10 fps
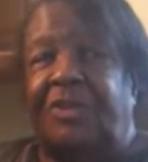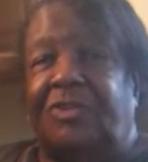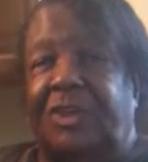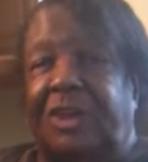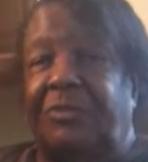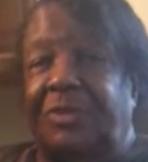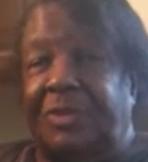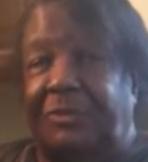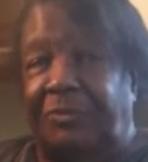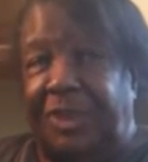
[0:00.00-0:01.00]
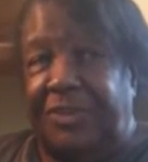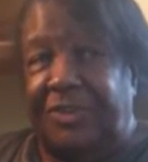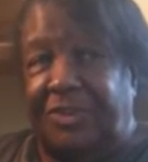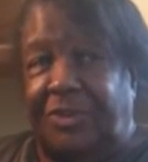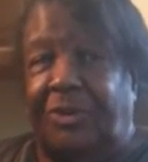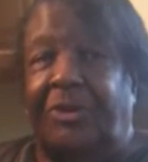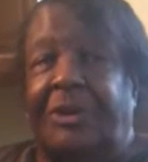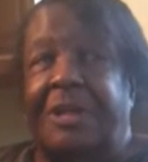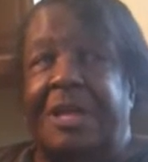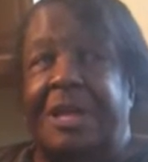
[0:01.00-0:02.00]
She was a visitor
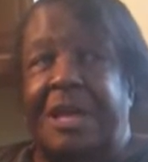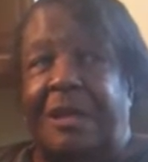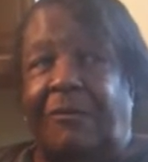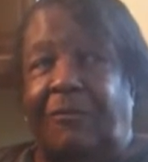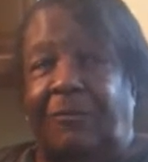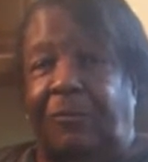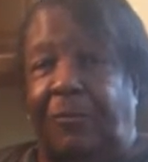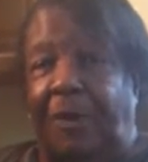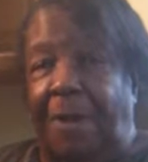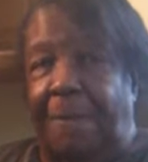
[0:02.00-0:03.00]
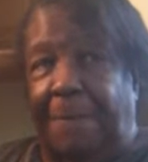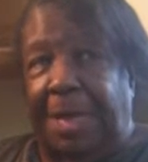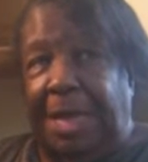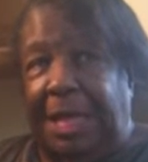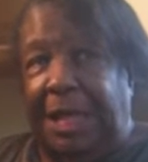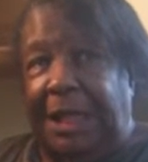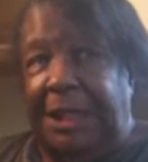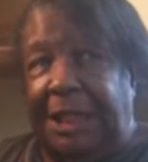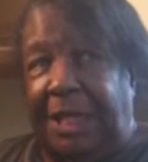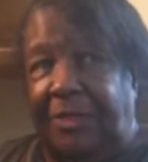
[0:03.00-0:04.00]
from
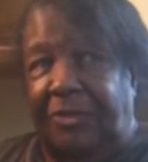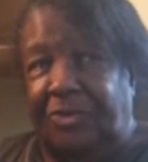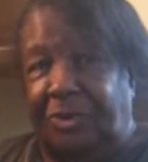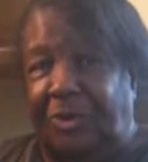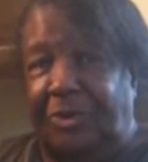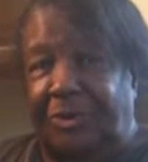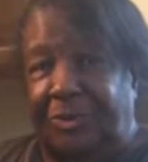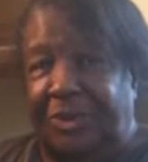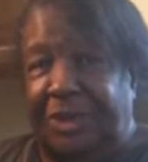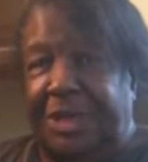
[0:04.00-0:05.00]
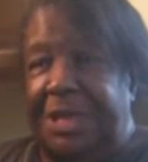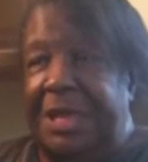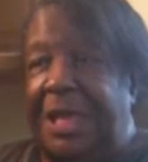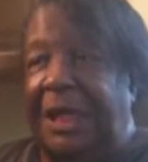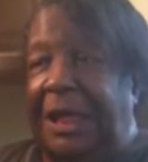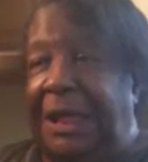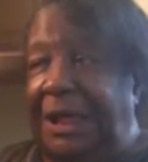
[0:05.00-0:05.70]
another church, a